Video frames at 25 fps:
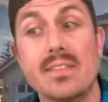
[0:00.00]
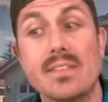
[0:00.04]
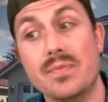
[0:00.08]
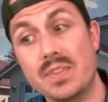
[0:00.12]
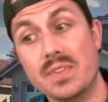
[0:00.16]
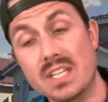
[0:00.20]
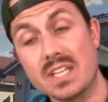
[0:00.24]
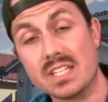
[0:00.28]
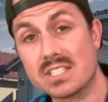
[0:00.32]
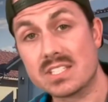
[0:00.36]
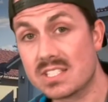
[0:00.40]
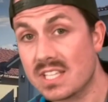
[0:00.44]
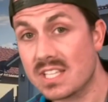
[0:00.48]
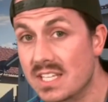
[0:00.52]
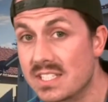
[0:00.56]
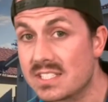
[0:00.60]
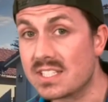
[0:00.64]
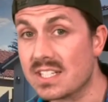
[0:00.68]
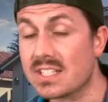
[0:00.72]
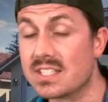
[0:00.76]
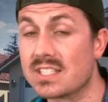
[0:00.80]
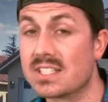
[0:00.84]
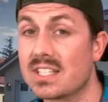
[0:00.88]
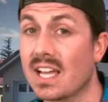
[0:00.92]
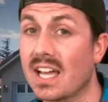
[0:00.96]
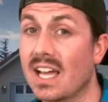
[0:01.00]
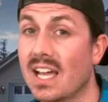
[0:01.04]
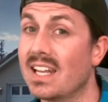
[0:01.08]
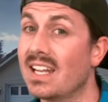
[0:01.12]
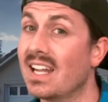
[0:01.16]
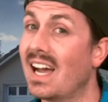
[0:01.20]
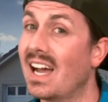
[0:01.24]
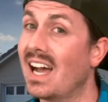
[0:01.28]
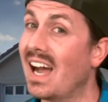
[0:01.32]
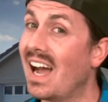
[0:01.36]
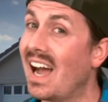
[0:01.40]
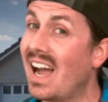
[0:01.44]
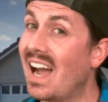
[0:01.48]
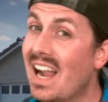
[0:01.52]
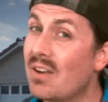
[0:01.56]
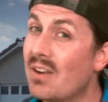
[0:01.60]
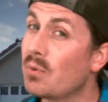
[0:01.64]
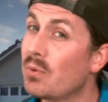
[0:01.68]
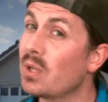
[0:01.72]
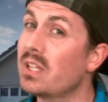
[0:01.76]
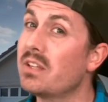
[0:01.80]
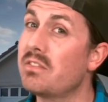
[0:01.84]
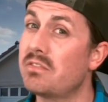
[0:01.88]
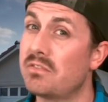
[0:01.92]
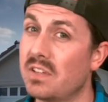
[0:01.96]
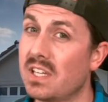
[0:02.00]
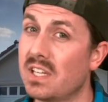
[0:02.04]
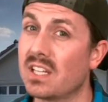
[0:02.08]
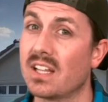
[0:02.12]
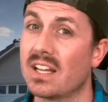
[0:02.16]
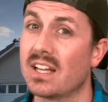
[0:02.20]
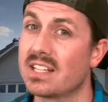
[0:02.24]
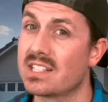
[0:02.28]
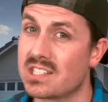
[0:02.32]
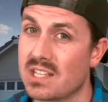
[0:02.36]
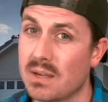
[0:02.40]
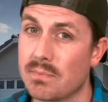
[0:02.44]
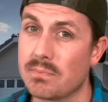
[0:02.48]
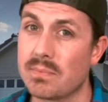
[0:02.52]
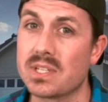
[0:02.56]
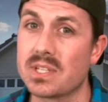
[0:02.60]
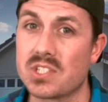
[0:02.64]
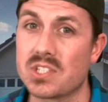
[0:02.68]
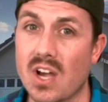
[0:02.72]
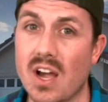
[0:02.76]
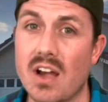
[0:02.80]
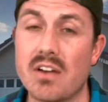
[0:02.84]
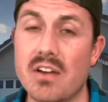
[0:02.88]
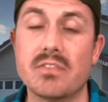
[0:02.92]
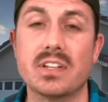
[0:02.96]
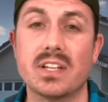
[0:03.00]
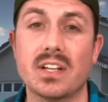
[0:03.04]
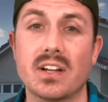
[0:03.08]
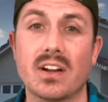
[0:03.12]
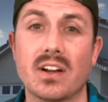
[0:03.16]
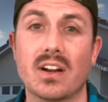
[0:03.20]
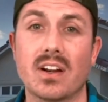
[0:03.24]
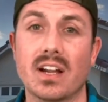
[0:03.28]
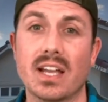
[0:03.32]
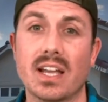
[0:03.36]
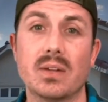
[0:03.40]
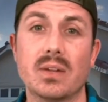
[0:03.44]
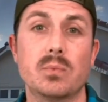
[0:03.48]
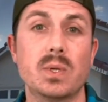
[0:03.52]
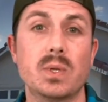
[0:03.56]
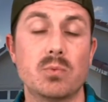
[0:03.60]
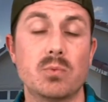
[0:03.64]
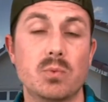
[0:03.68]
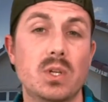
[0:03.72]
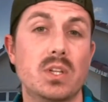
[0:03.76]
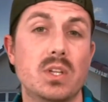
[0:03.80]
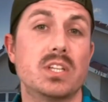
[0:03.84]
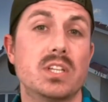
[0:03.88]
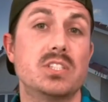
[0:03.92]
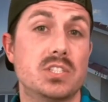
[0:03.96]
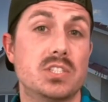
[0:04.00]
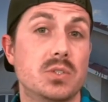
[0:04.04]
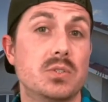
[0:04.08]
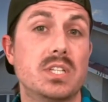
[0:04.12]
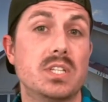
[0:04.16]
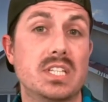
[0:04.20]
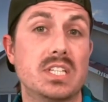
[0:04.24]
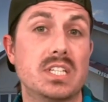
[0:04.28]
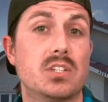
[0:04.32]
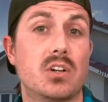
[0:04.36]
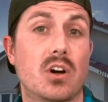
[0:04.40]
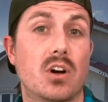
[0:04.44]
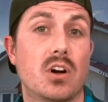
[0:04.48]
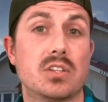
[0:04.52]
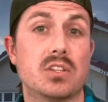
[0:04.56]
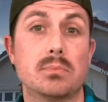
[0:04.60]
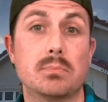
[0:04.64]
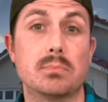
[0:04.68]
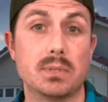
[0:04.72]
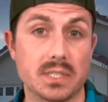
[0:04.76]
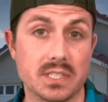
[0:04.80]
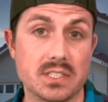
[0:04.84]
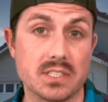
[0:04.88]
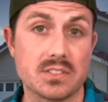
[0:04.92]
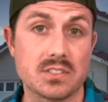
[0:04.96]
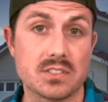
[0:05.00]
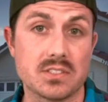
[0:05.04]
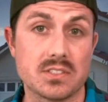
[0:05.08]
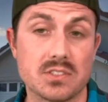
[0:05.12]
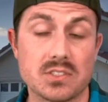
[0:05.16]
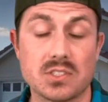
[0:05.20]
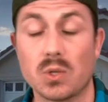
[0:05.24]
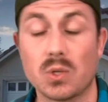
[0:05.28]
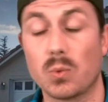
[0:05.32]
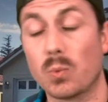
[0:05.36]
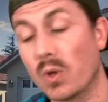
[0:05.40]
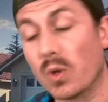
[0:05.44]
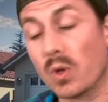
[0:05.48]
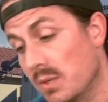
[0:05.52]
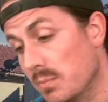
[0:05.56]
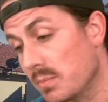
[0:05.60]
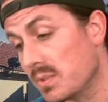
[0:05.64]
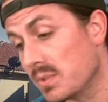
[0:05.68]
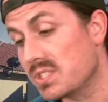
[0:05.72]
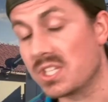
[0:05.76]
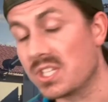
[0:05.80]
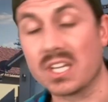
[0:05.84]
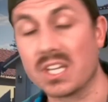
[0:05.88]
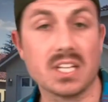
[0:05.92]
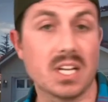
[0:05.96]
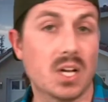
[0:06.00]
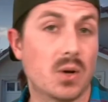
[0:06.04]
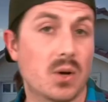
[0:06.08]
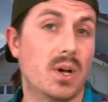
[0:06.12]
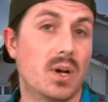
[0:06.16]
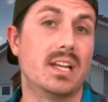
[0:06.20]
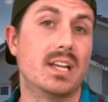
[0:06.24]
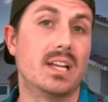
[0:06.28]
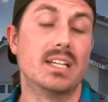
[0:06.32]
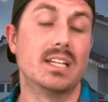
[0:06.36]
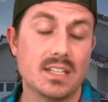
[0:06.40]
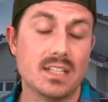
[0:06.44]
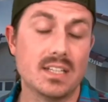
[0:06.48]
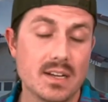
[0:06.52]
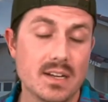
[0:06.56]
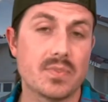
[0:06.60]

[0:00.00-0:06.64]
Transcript: The assistant said, I really feel like something's off here and we really do need to call the police. And so William would say, you know what?